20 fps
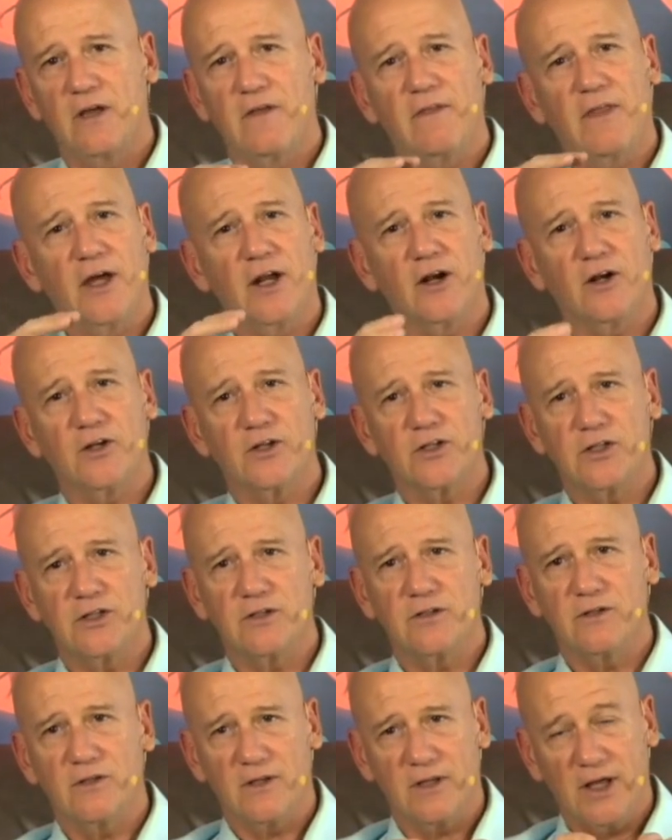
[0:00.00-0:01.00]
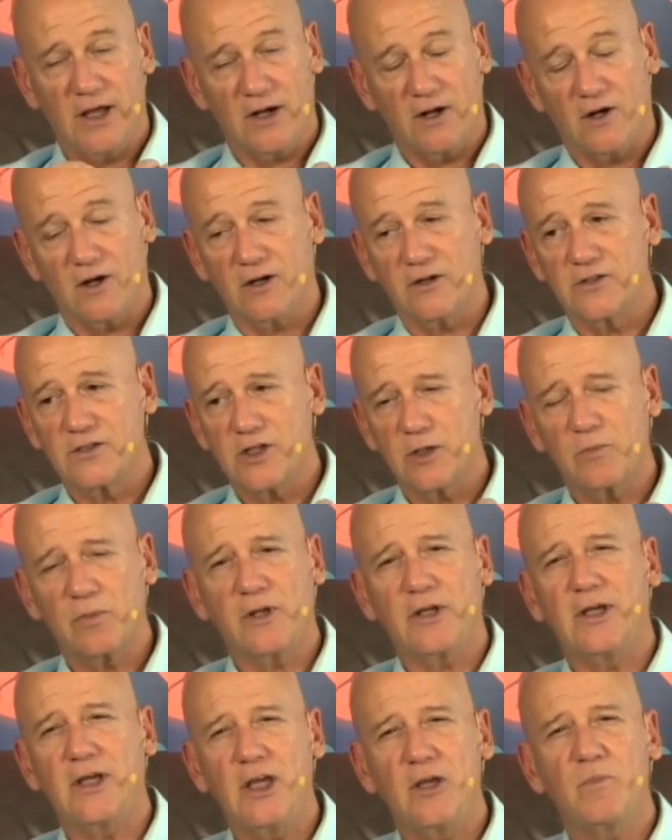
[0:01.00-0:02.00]
that are simply
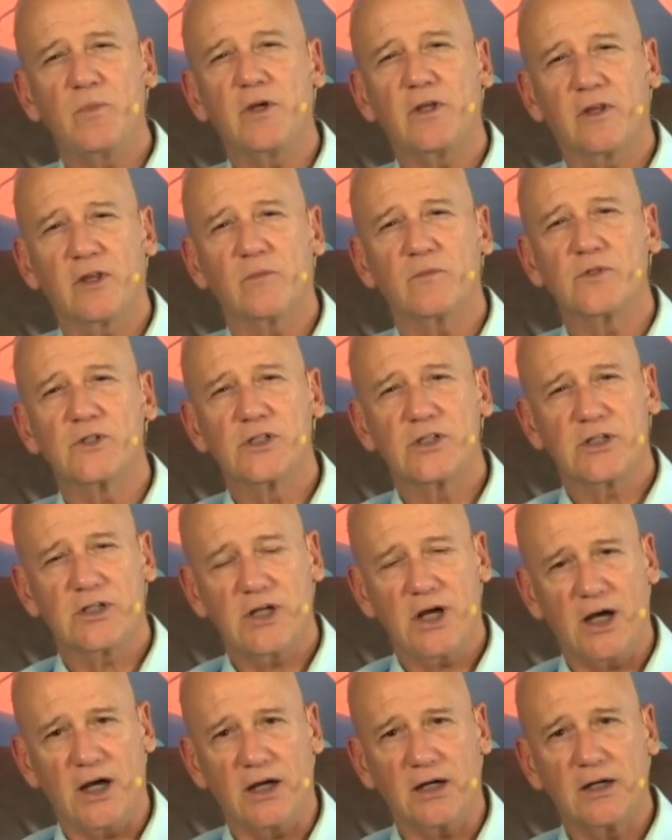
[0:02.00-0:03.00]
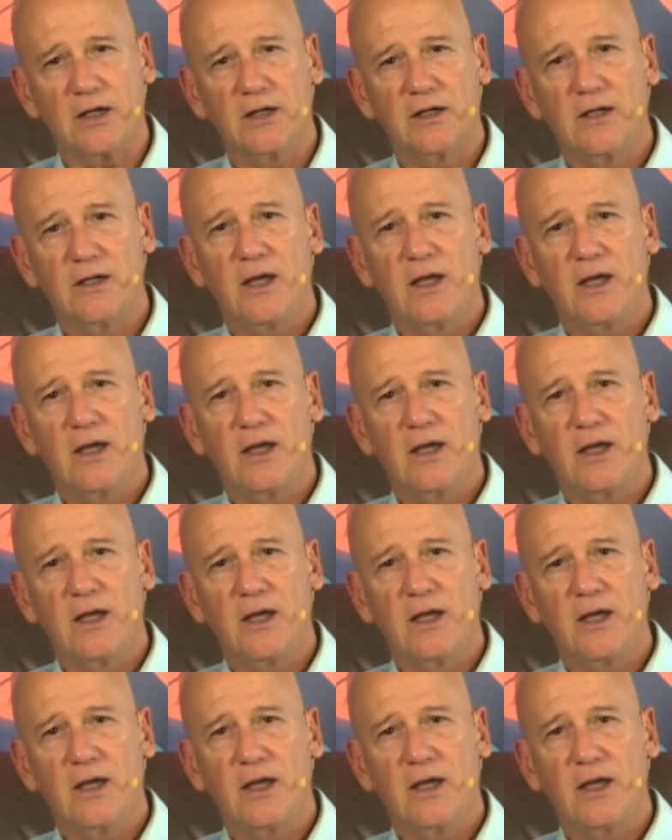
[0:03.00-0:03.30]
keeping them stuck,